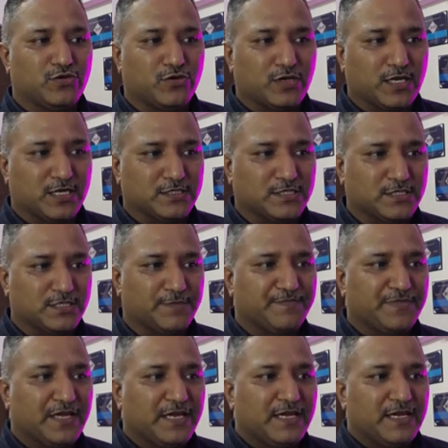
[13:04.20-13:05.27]
cluster
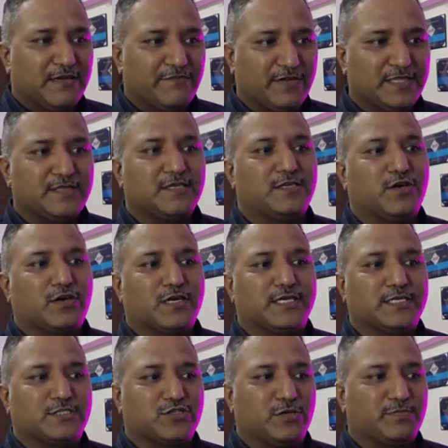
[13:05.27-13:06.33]
when the Docker
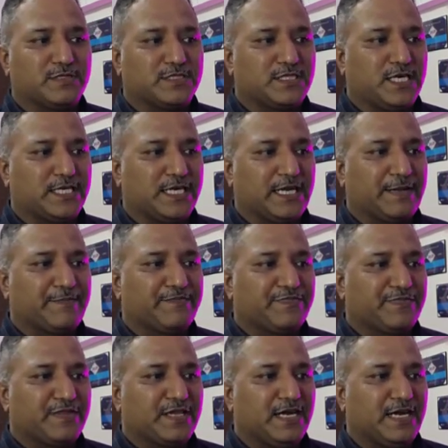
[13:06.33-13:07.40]
Desktop is starting.
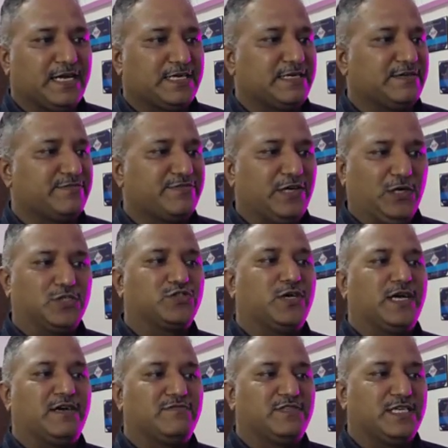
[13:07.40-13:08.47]
And we also
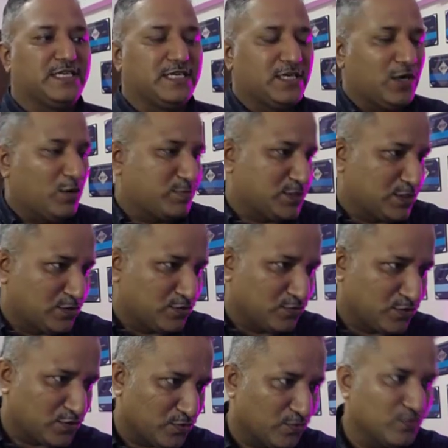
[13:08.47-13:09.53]
have the option to
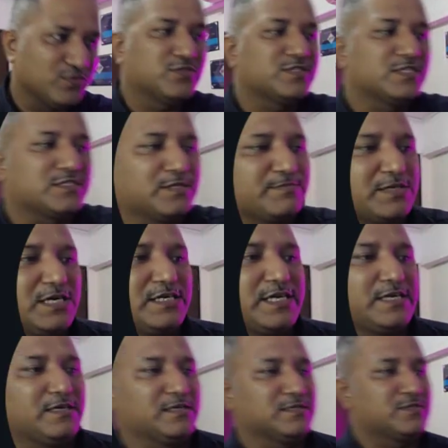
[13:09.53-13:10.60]
show system
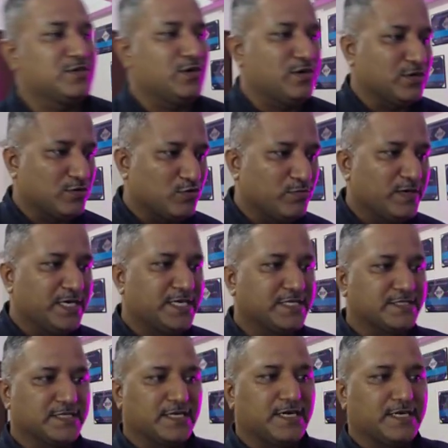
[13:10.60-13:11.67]
containers or Kubernetes
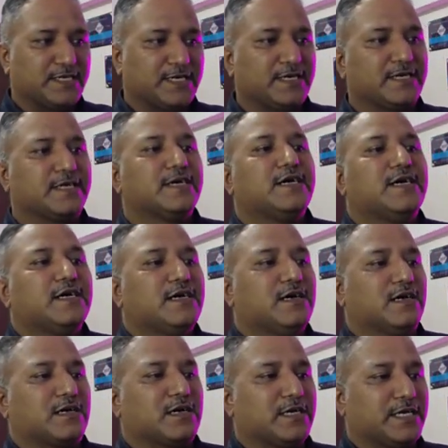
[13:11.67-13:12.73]
related
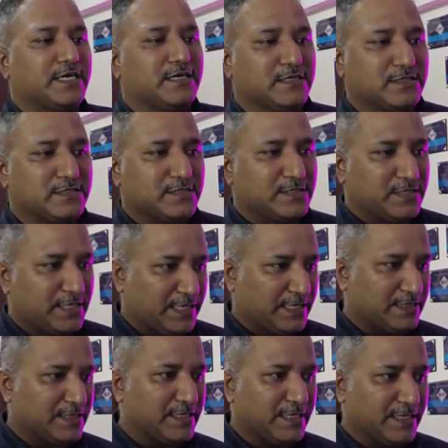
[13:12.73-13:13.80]
containers in
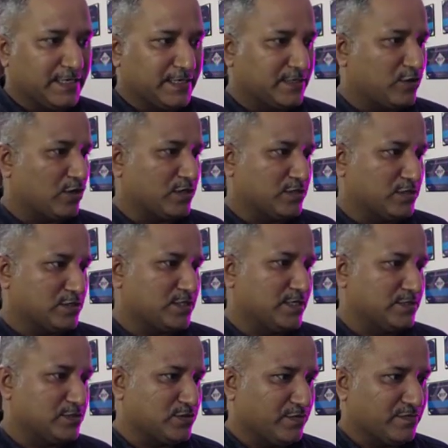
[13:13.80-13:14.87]
the Docker's list
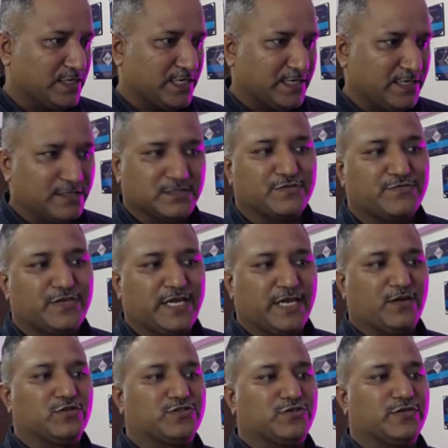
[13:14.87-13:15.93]
of containers. We can
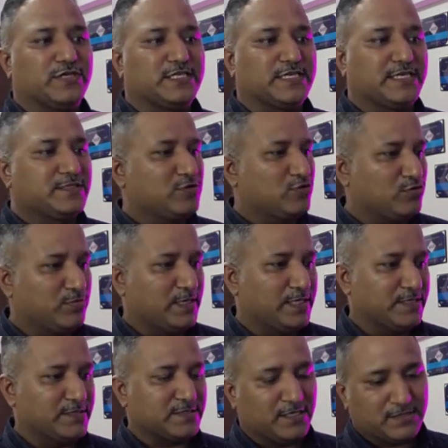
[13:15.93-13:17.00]
also reset the Kubernetes
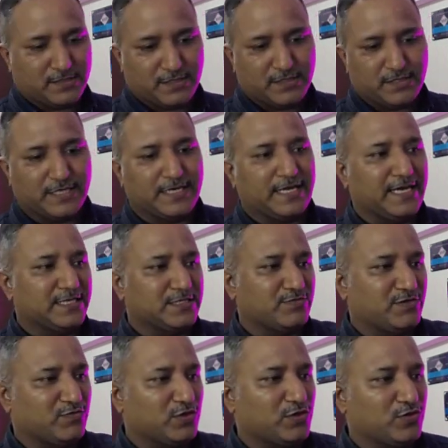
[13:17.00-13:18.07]
cluster in case we
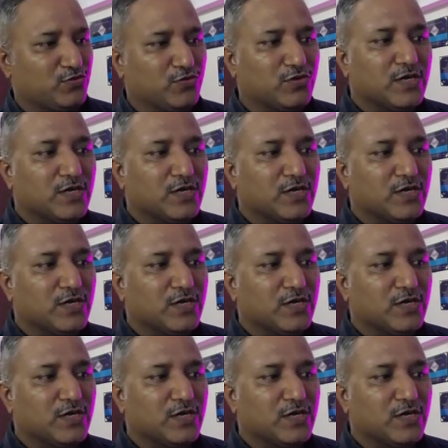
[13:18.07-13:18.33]
want to